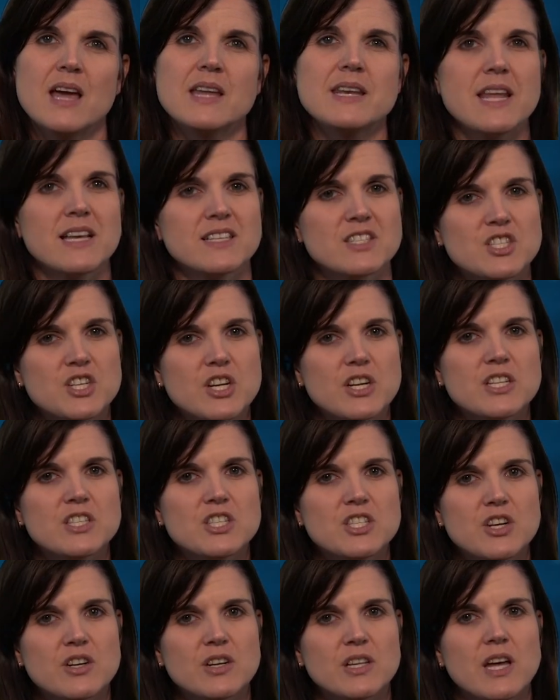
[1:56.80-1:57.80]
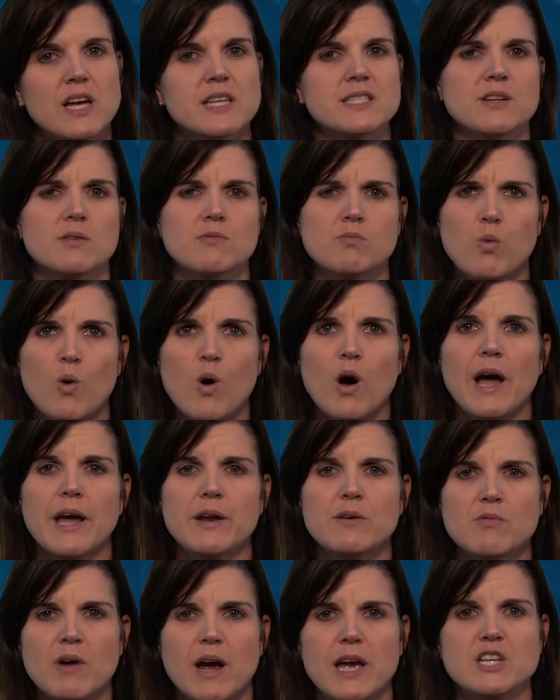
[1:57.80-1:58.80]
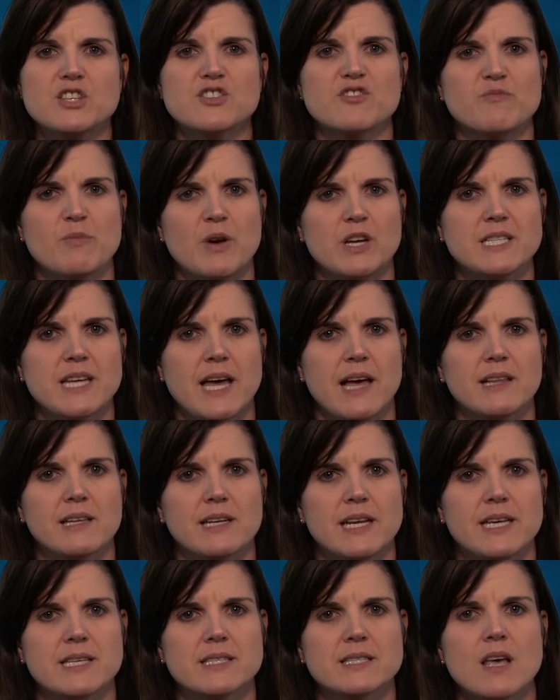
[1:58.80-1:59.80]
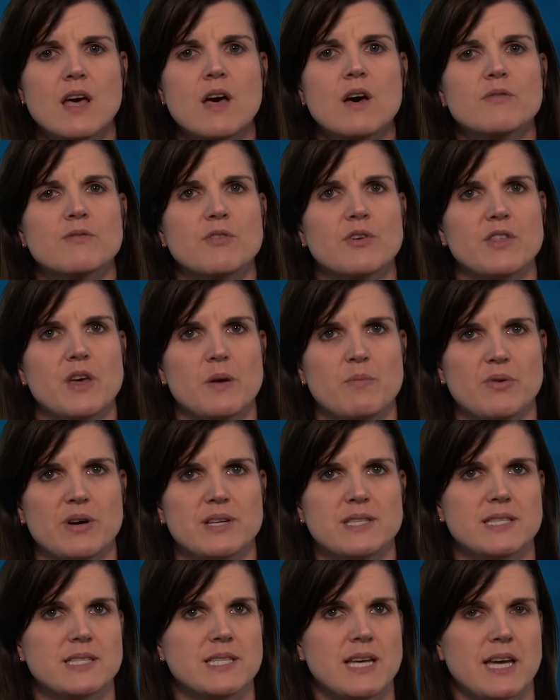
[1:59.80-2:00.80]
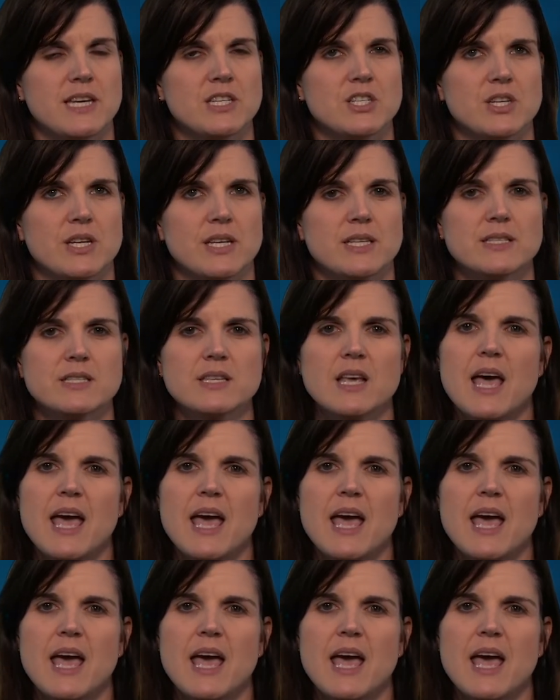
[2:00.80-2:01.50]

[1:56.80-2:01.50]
Now, students utilised a wide range of modalities for their presentations,